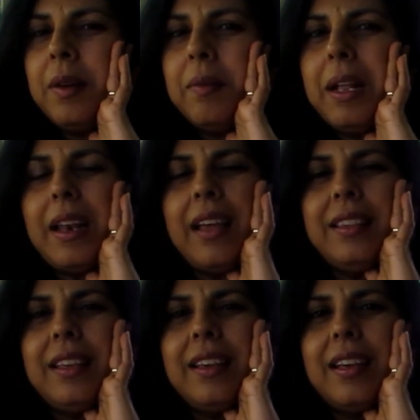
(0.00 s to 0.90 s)
well, I
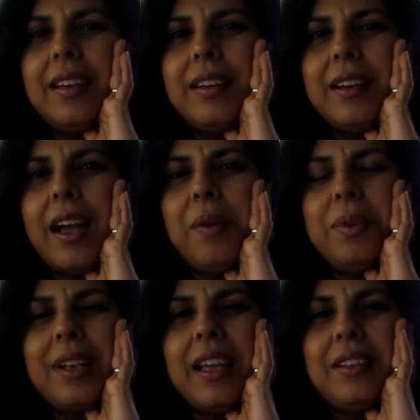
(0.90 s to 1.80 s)
think I
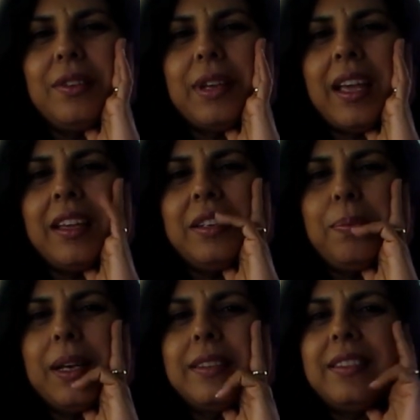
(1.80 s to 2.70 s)
would like to end
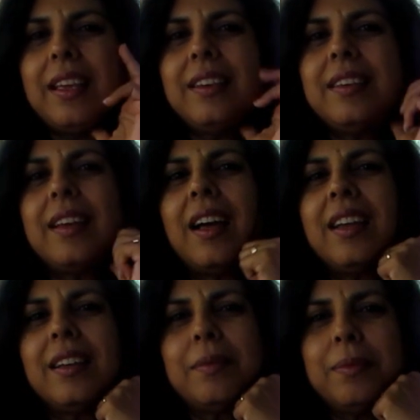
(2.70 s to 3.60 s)
by saying I
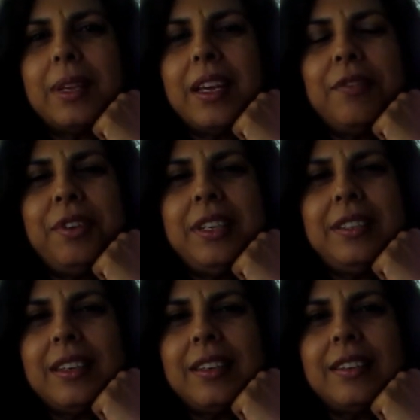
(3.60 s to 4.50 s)
am every
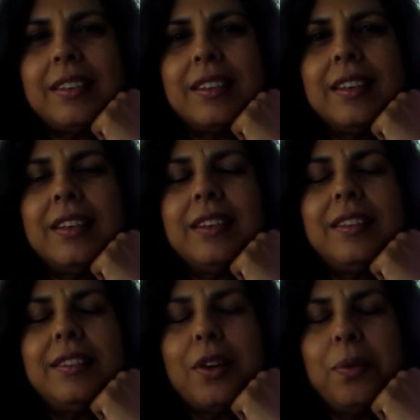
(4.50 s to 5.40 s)
day
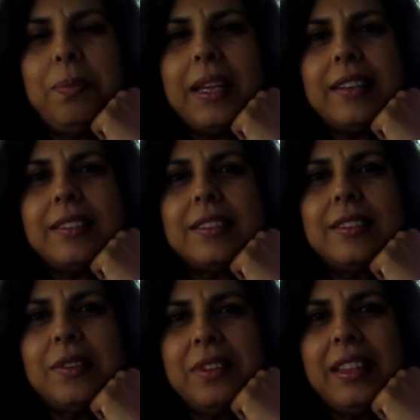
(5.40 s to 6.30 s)
so blessed,
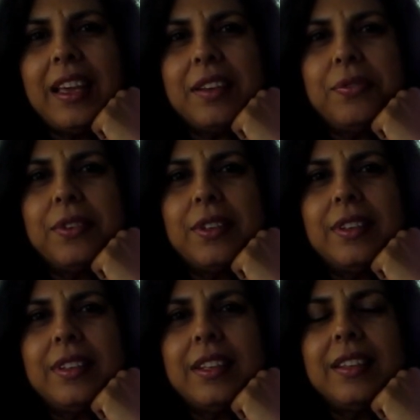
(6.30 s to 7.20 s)
so thankful
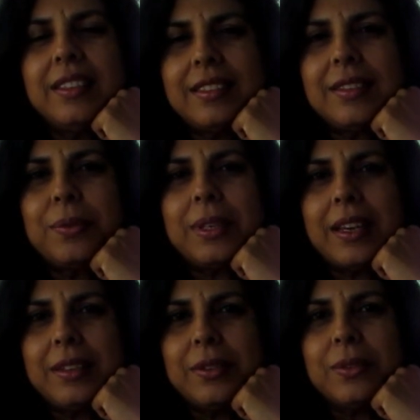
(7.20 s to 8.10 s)
that this is what
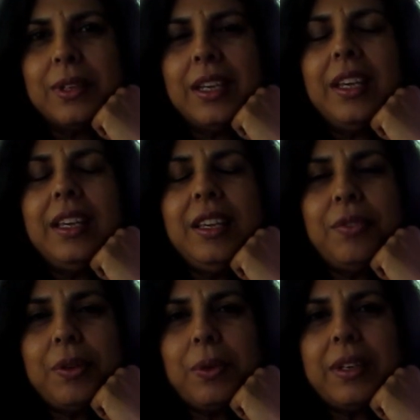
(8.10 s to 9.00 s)
I do,
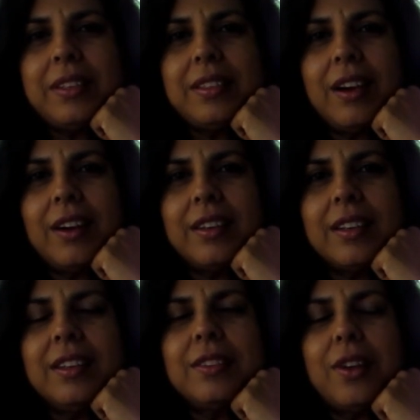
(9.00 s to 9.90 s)
even when it's hard.
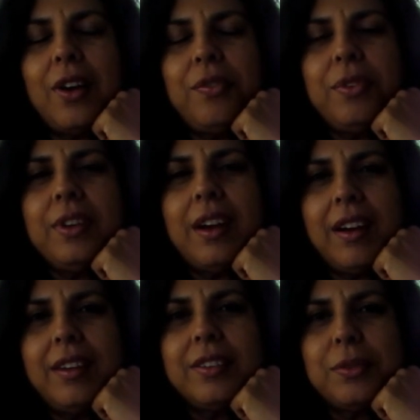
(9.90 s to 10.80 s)
And it's often
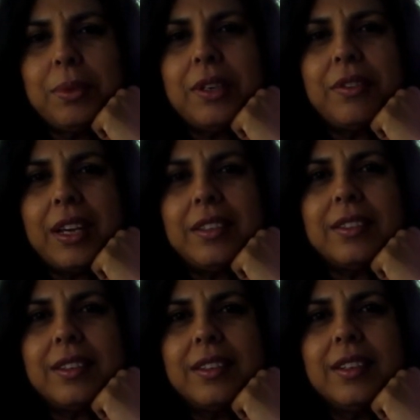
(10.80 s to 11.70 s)
hard to be a
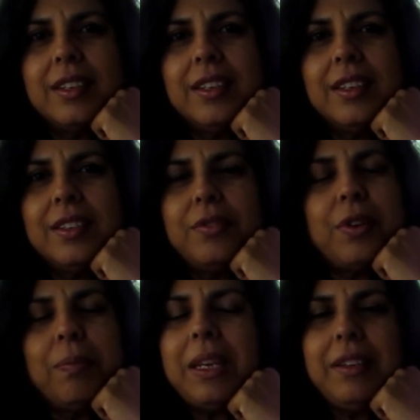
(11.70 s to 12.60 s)
writer
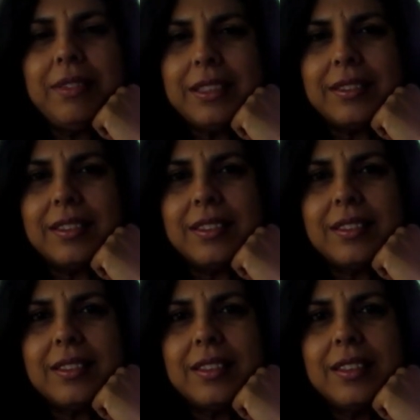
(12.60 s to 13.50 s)
for many
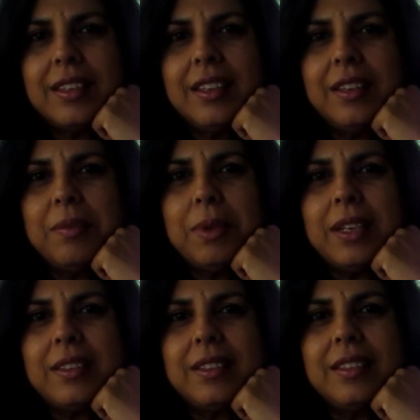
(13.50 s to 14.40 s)
reasons.
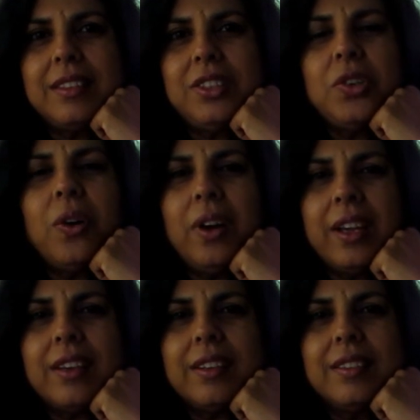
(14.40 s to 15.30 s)
But the
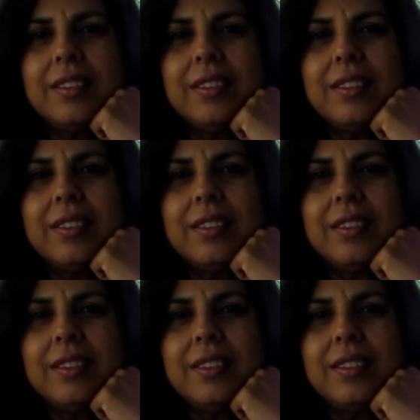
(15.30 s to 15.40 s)
joy,